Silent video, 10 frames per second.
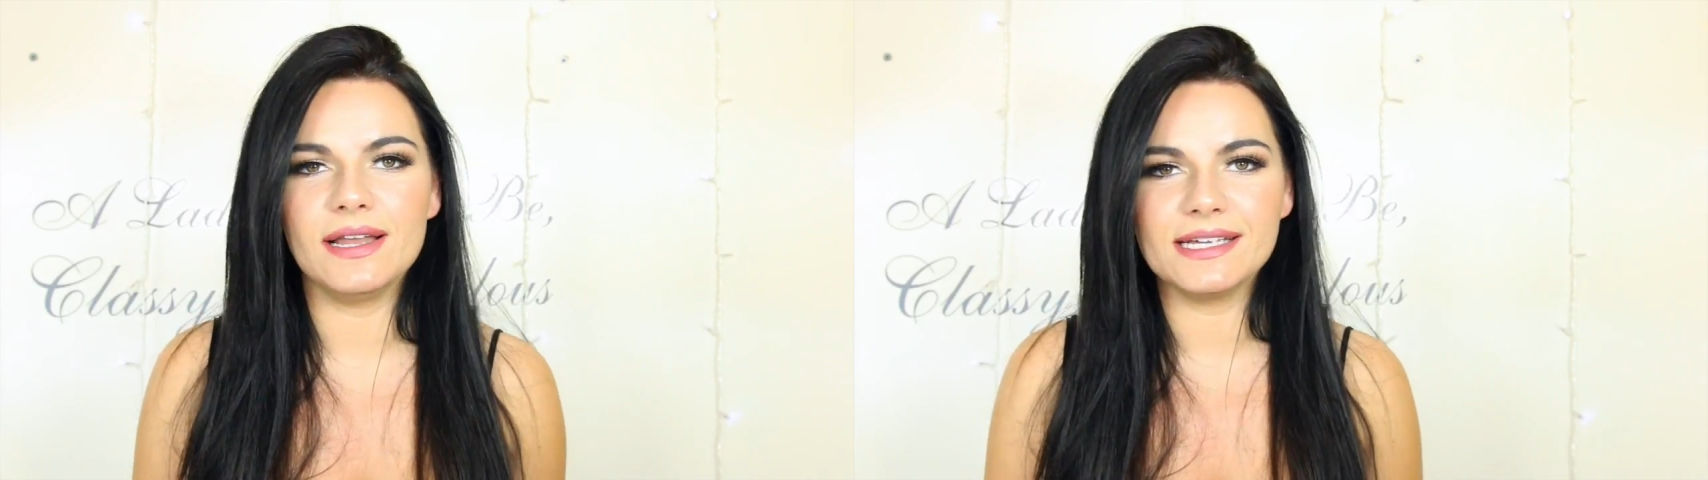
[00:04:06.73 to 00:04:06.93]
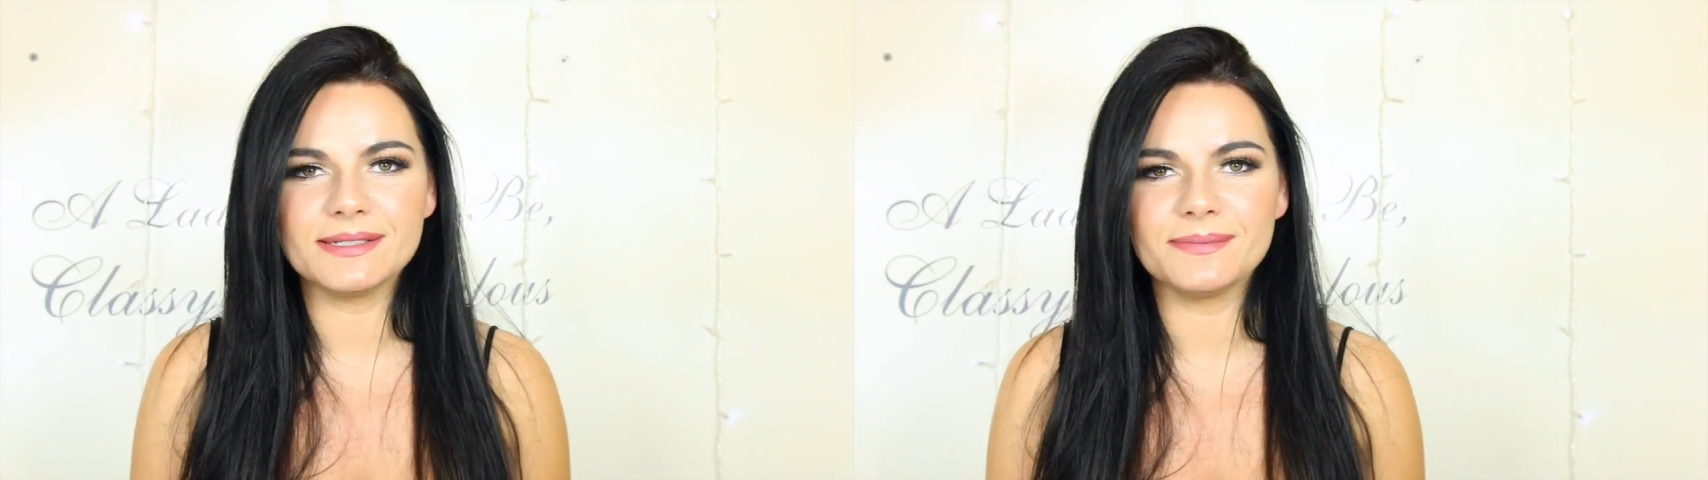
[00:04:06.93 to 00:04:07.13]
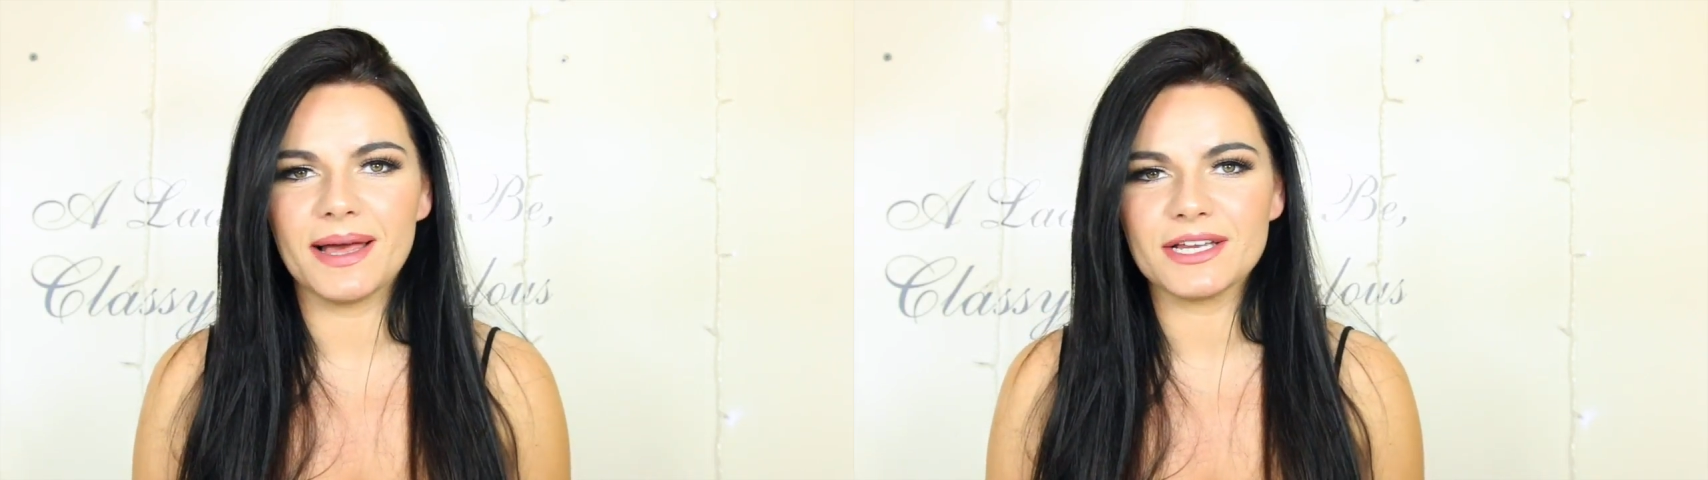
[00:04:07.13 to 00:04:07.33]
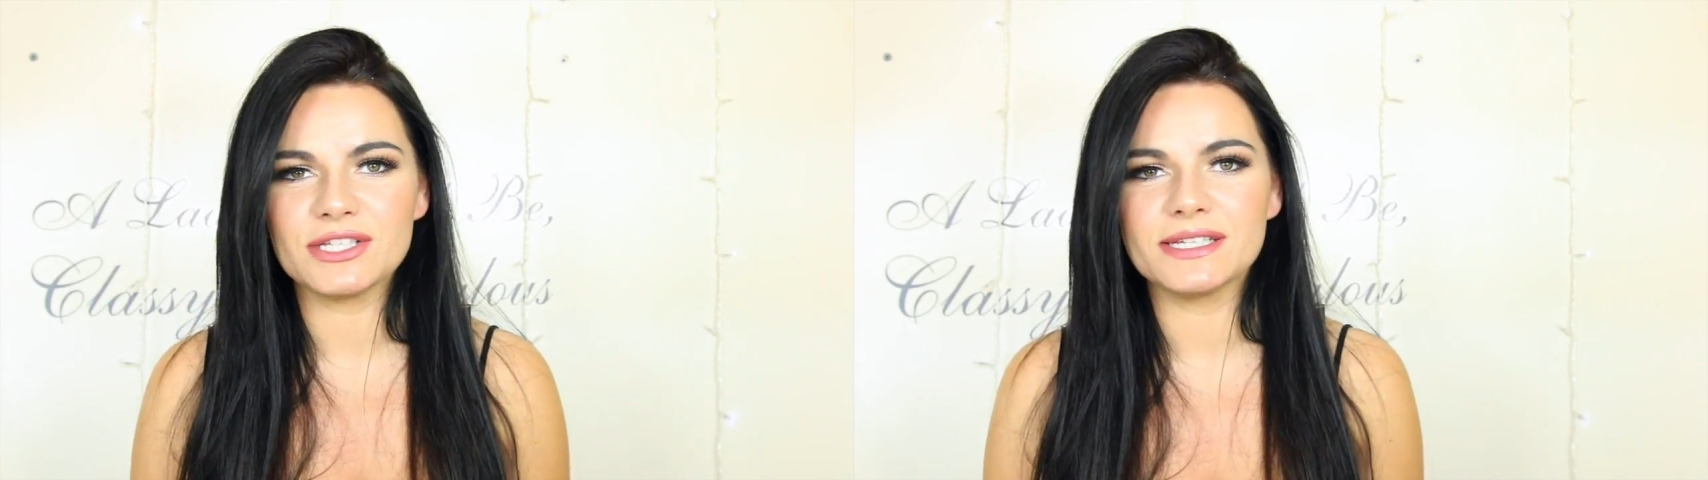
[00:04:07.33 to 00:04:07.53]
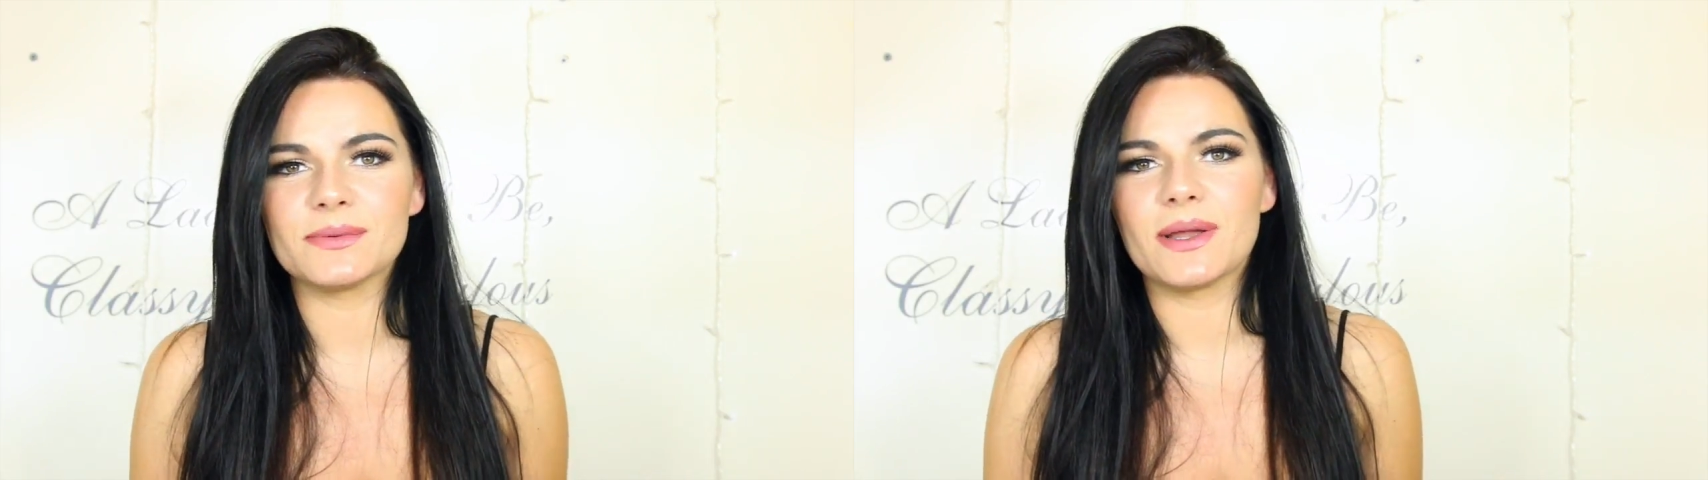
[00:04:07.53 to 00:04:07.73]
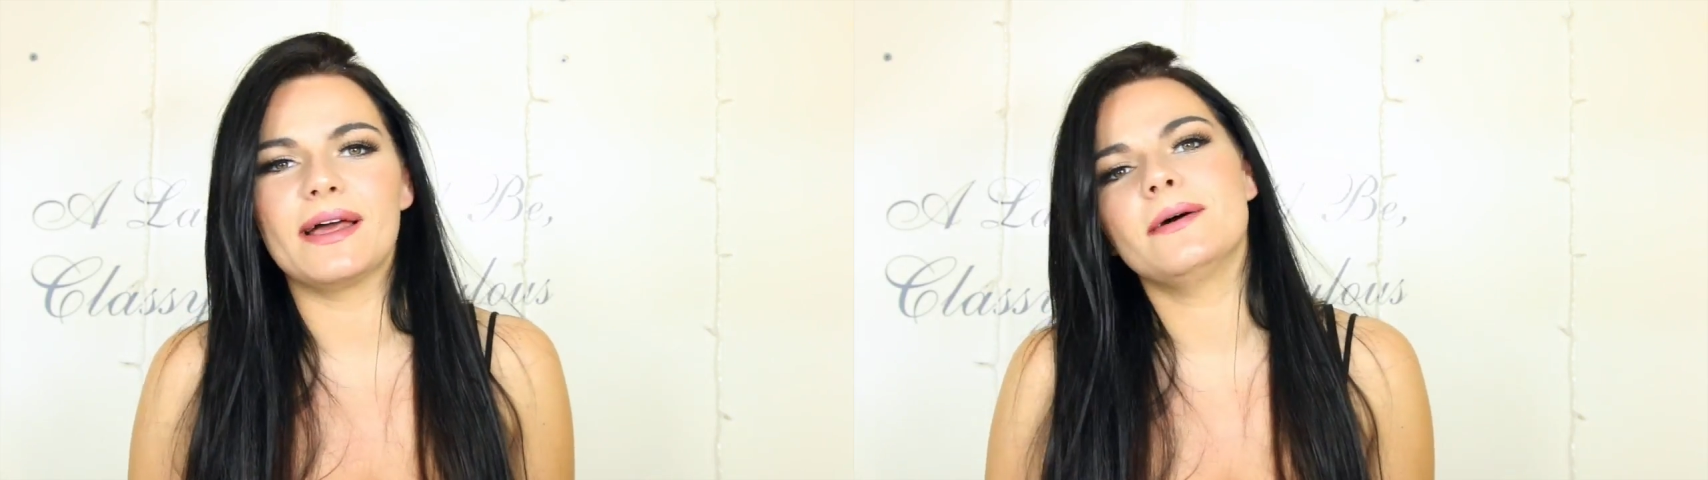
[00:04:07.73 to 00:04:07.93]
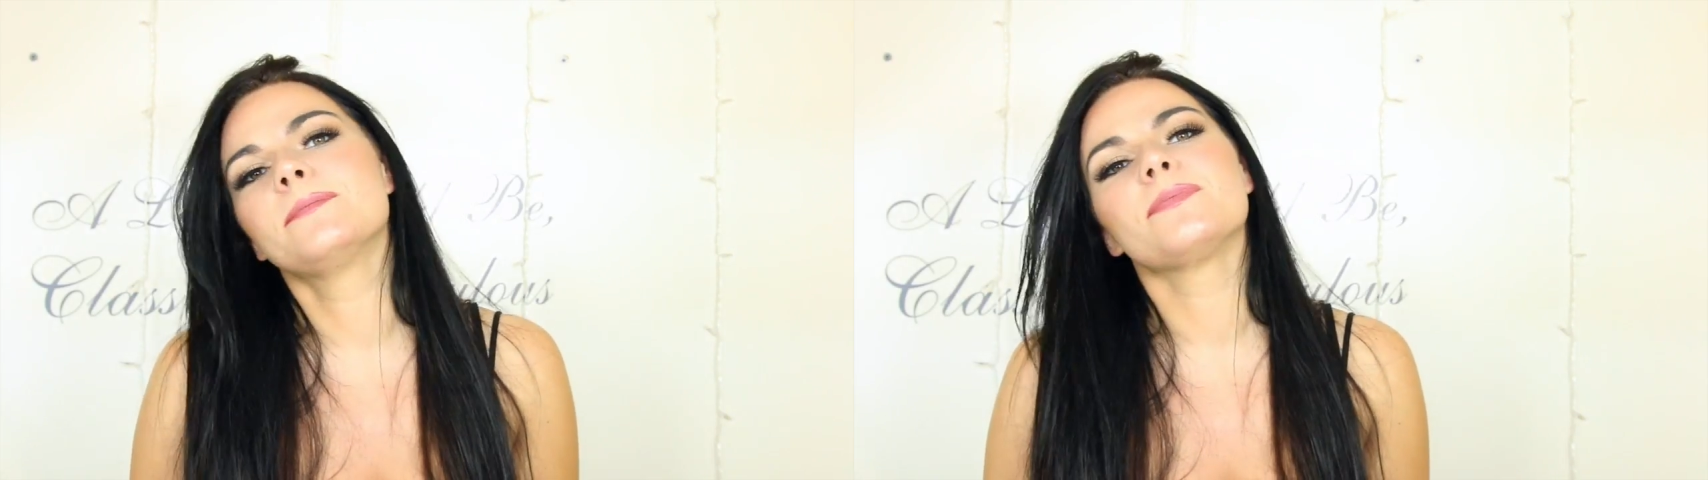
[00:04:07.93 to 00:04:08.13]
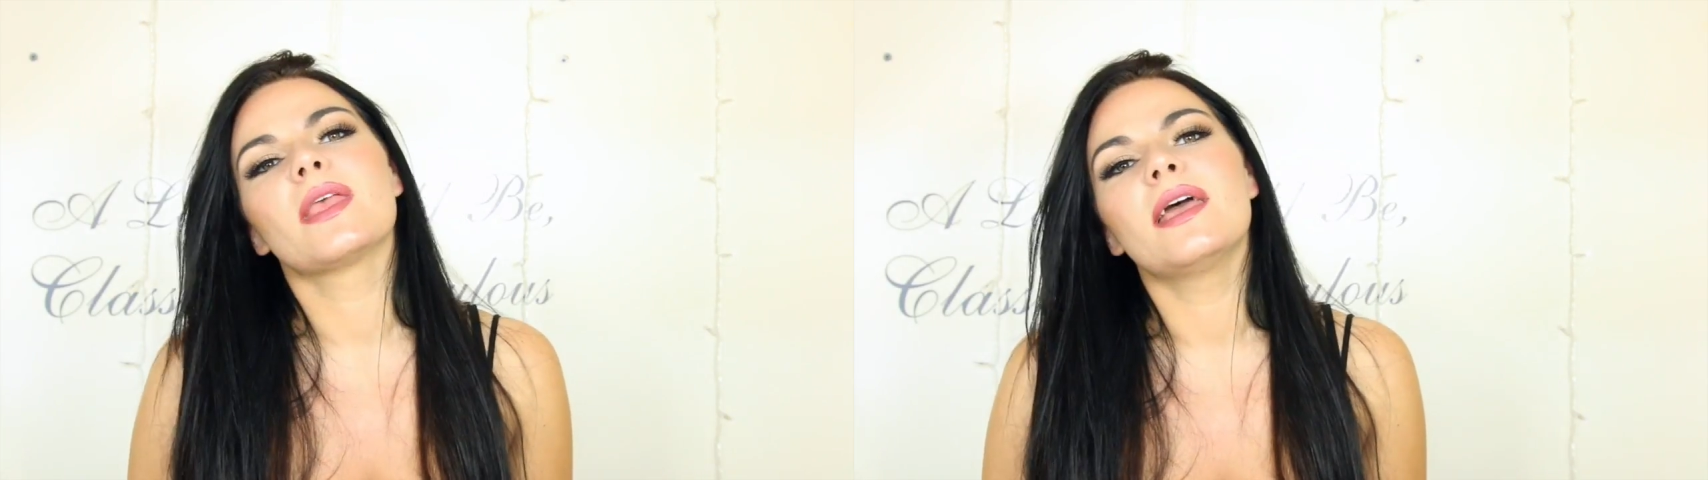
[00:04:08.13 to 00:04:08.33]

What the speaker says: let's bash this one out.